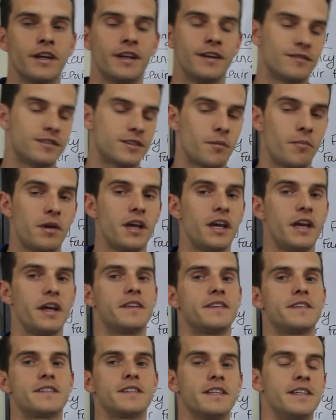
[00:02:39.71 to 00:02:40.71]
And to me,
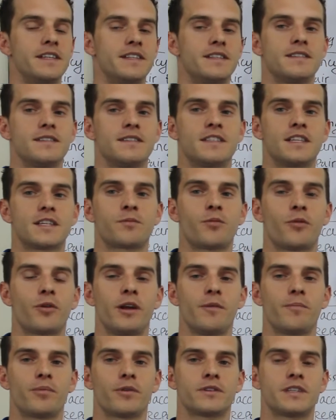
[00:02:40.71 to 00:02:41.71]
it's
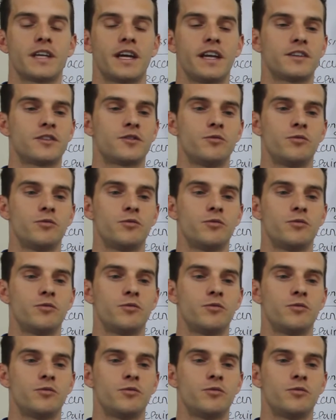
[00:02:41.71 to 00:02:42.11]
6.8%